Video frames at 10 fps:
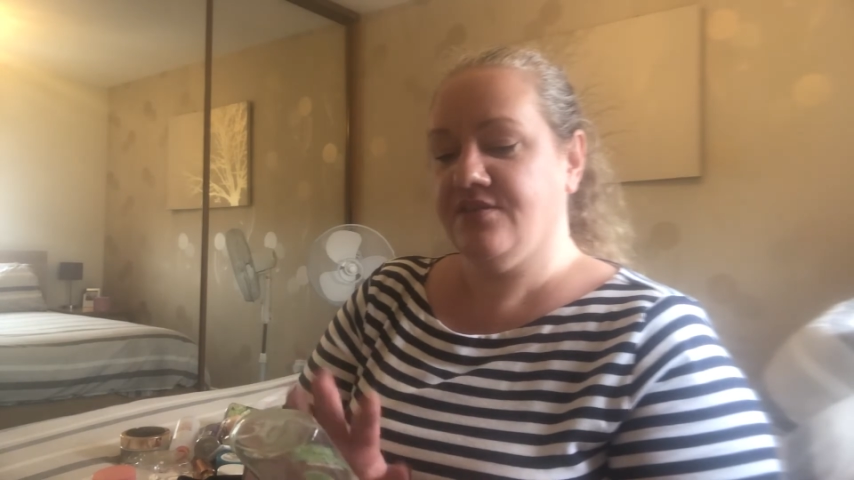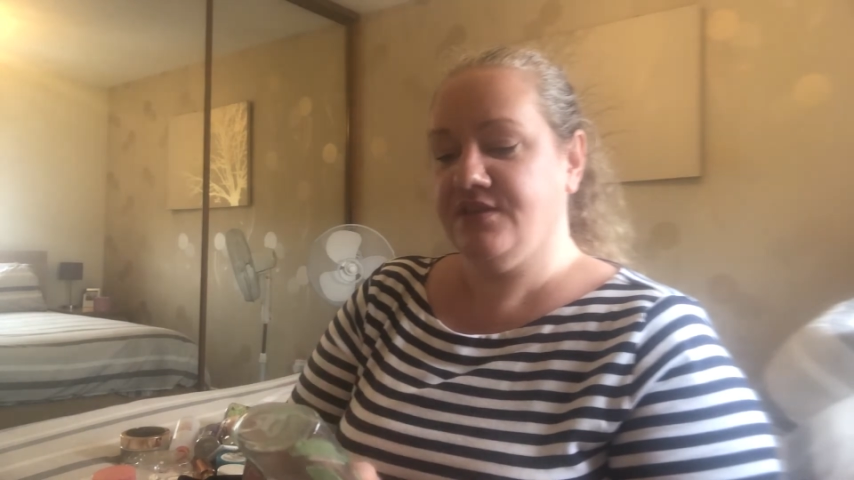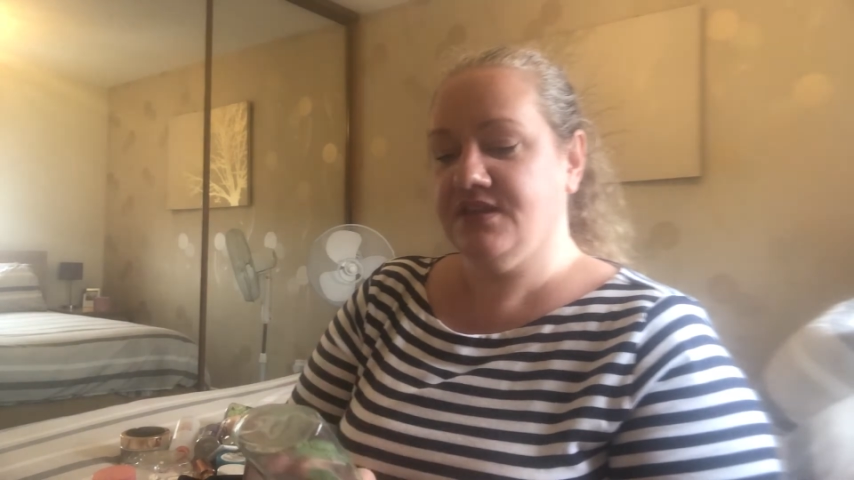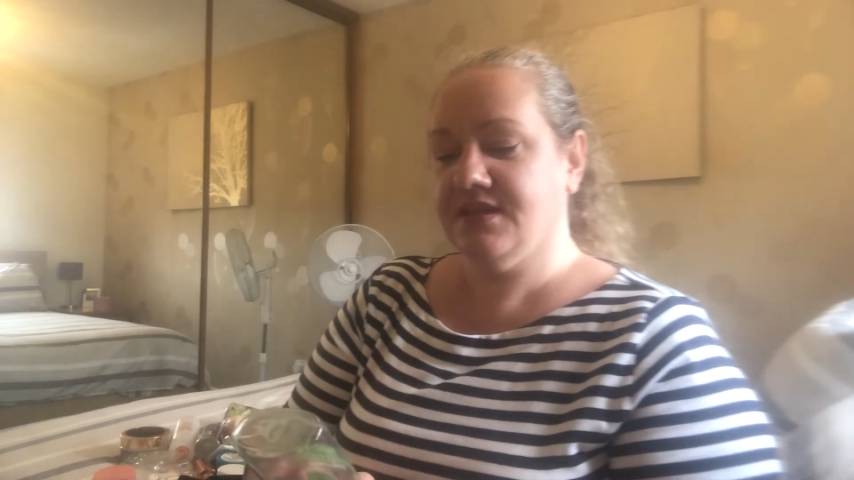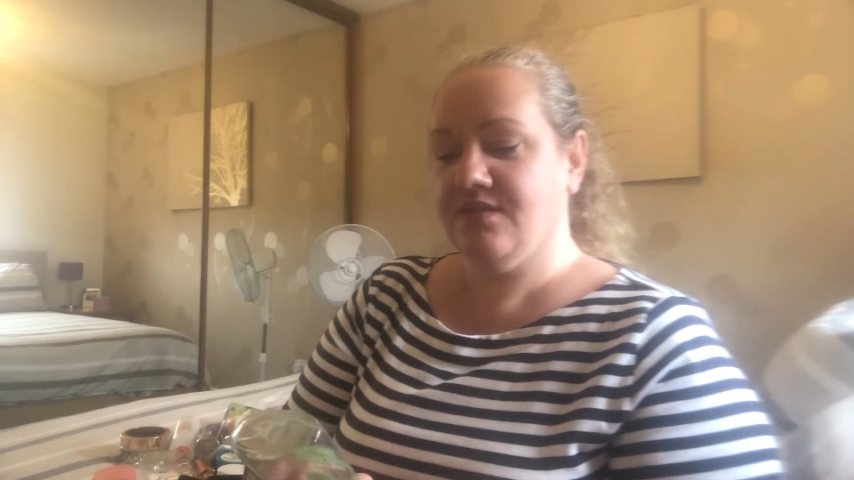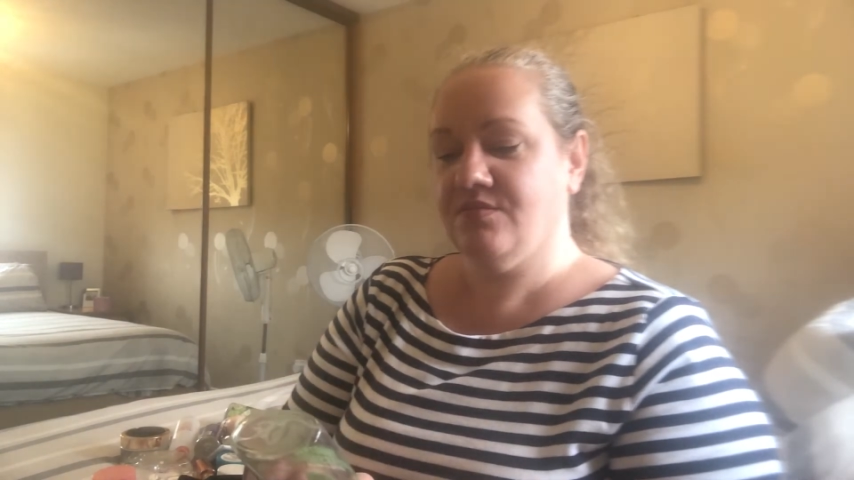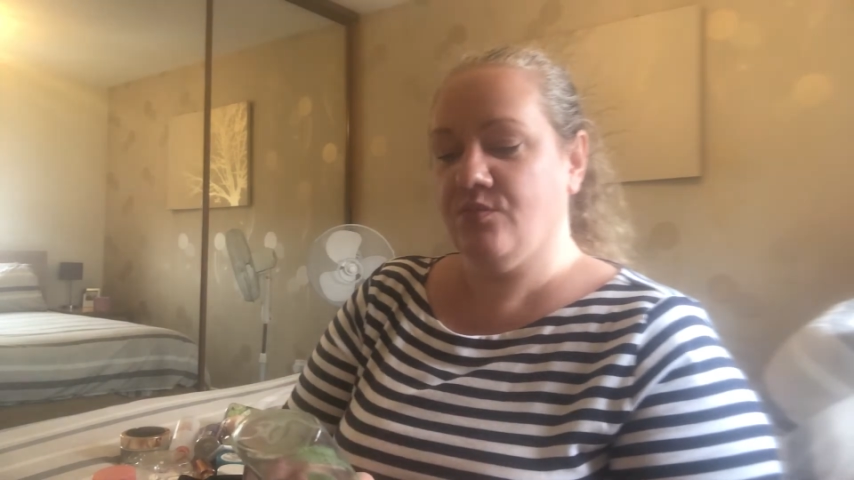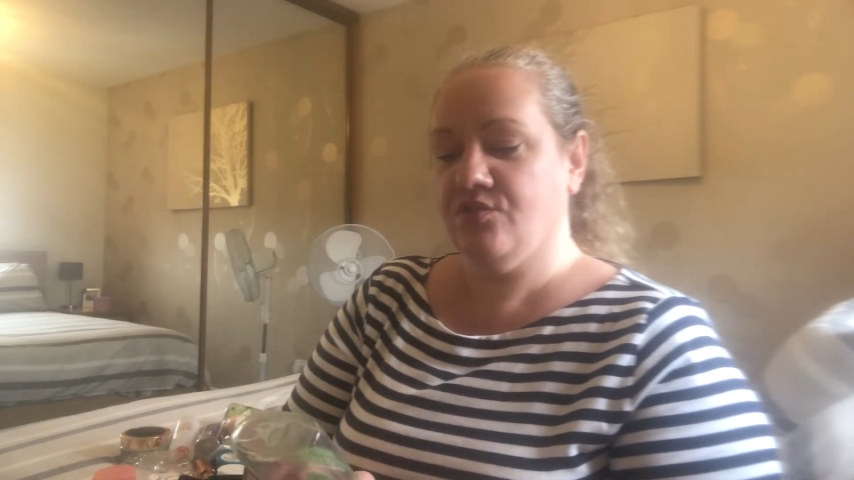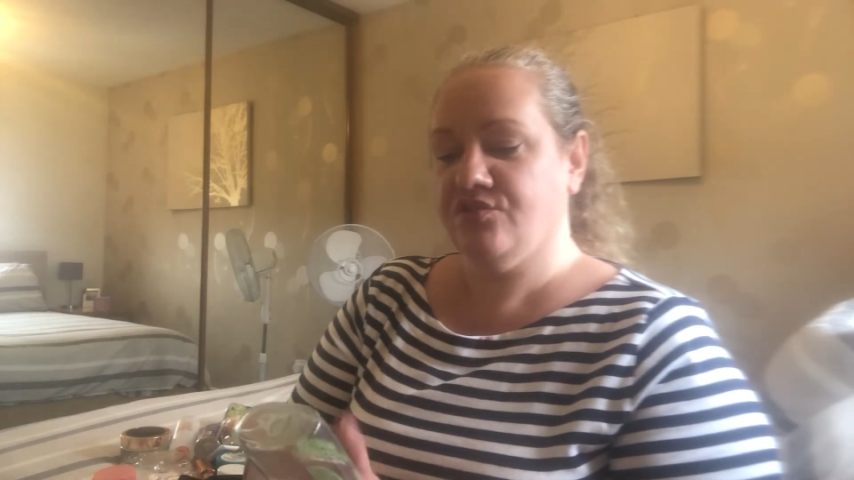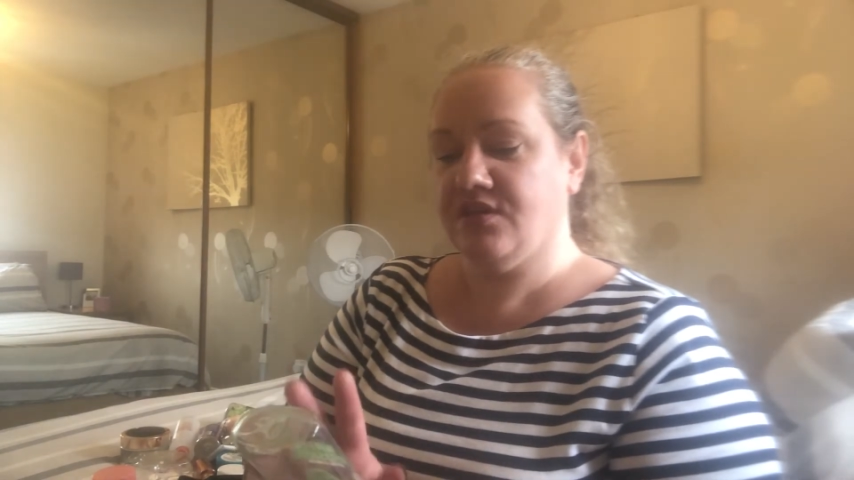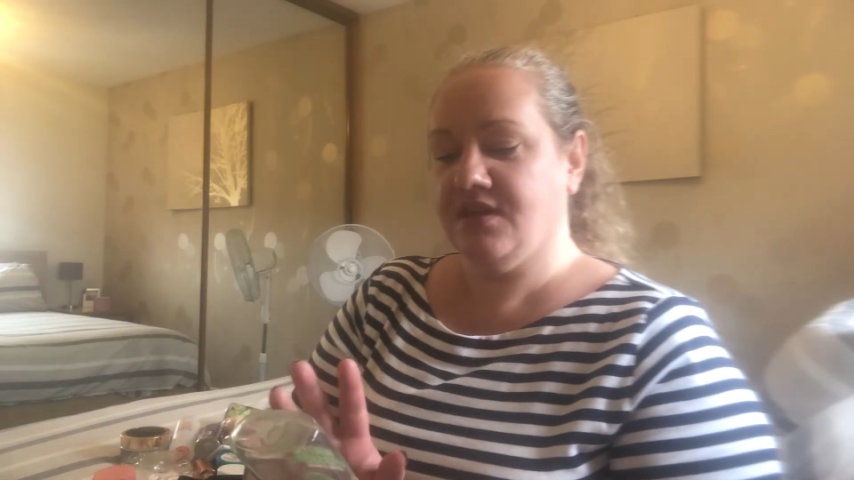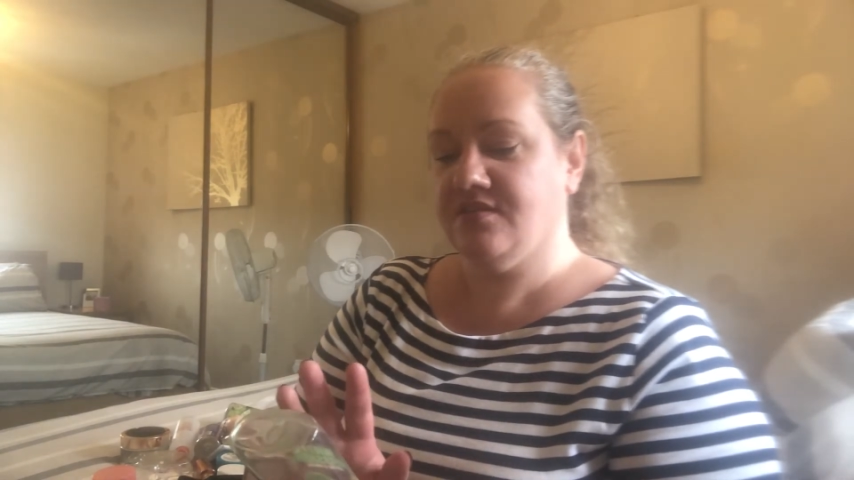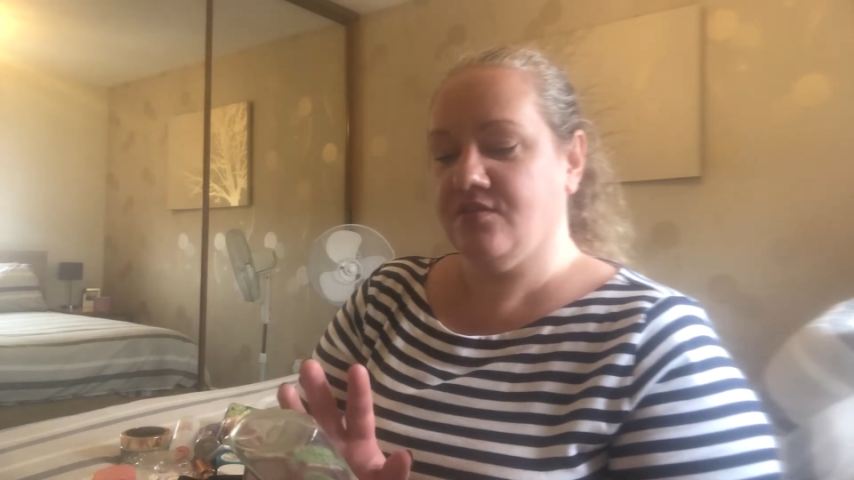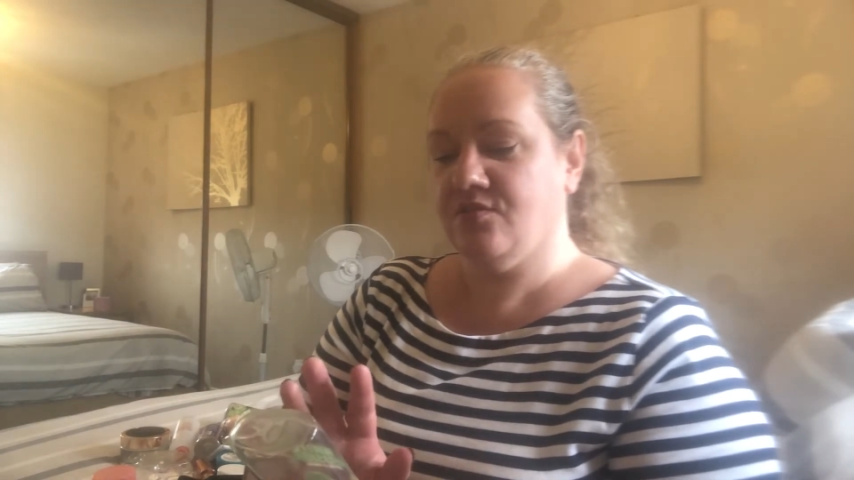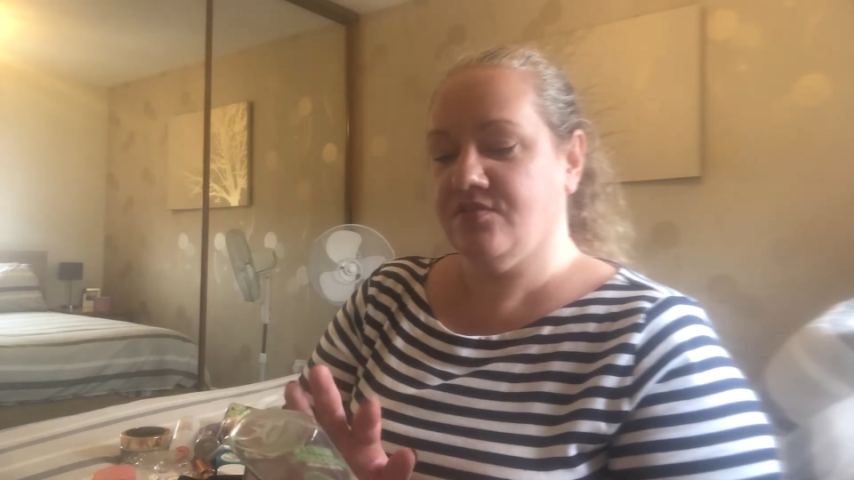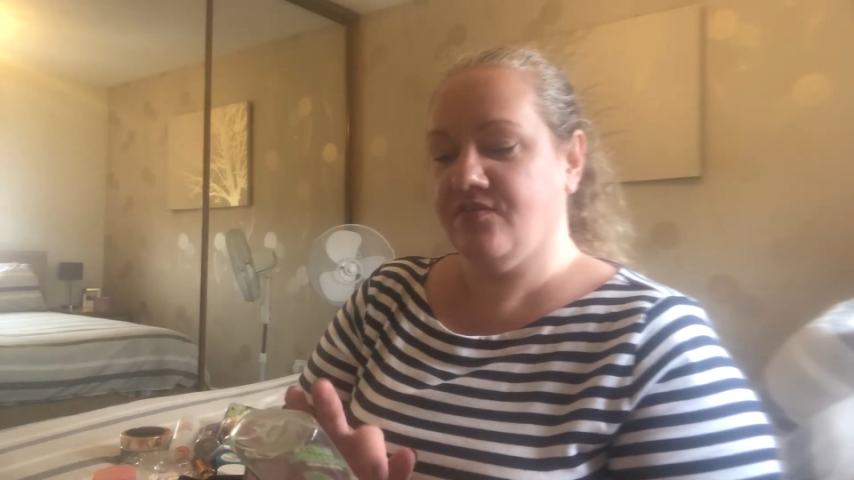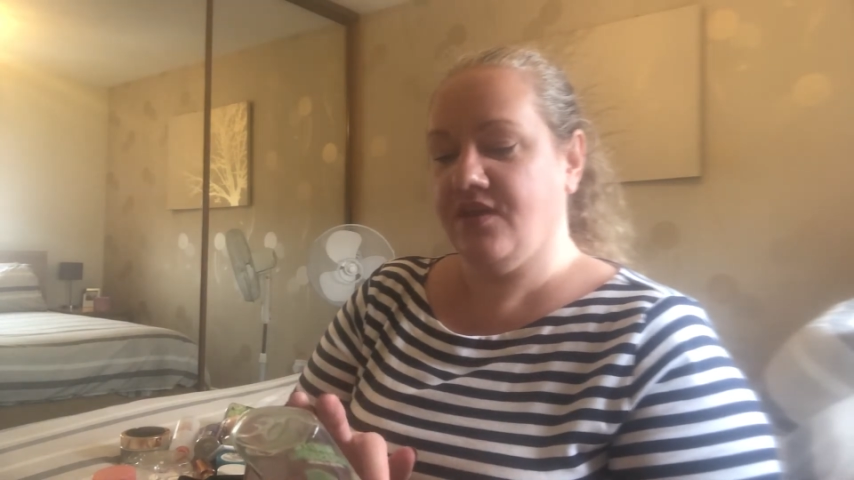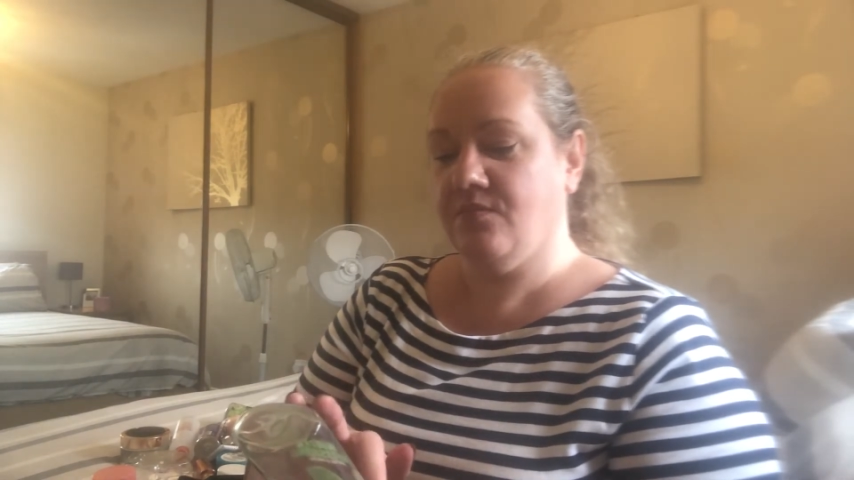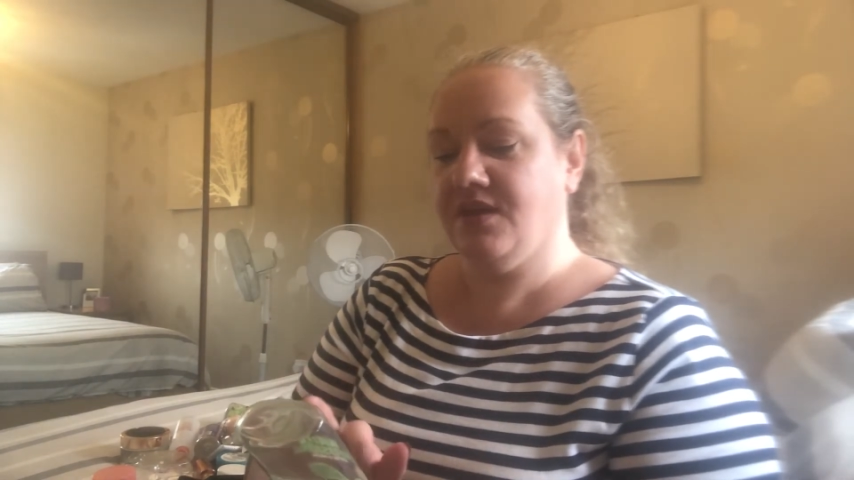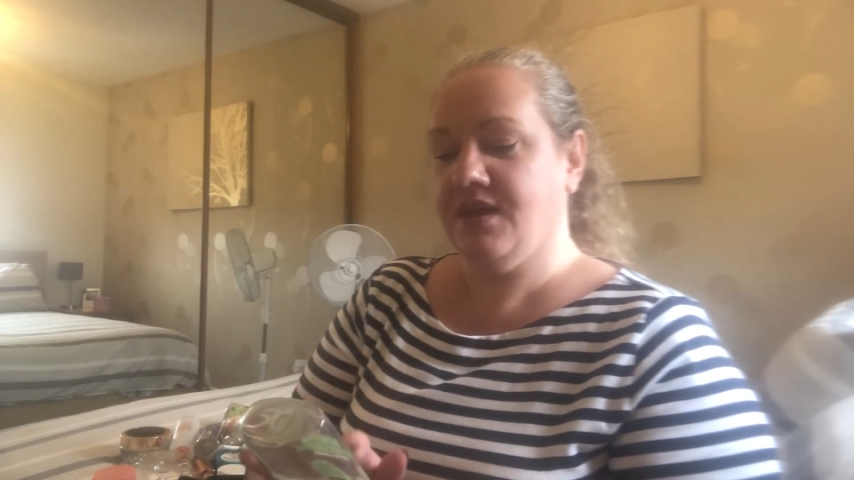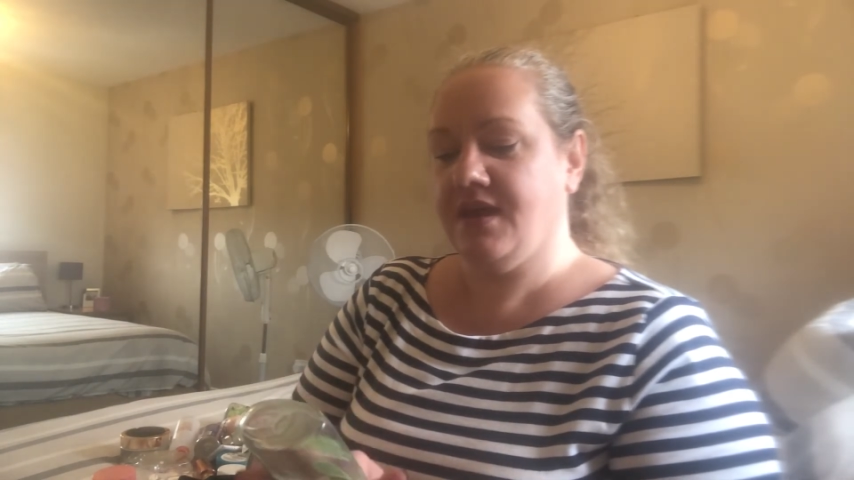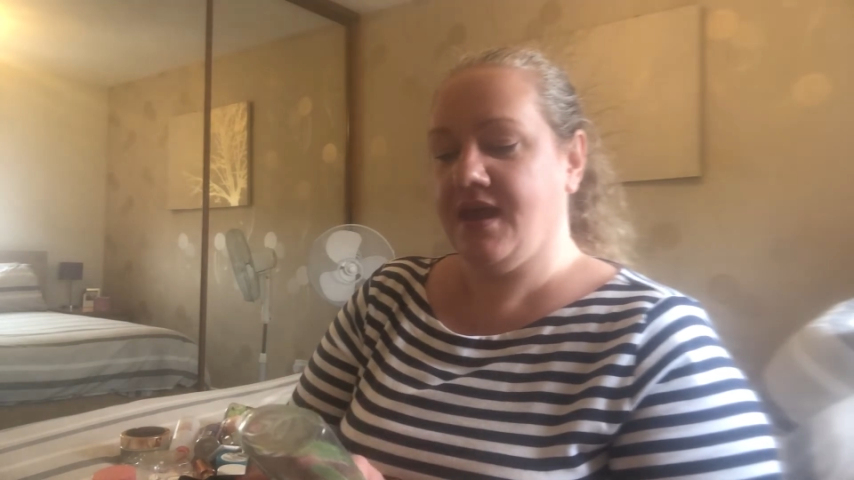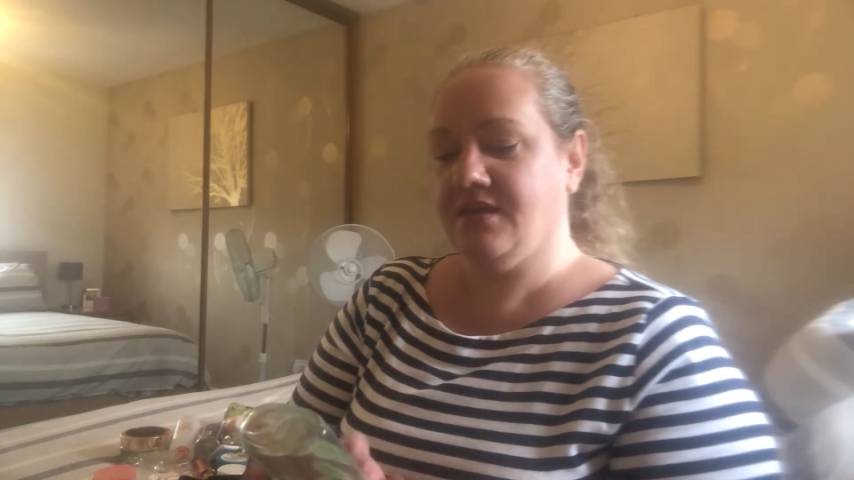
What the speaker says: 3 times moisturisers, vitamin and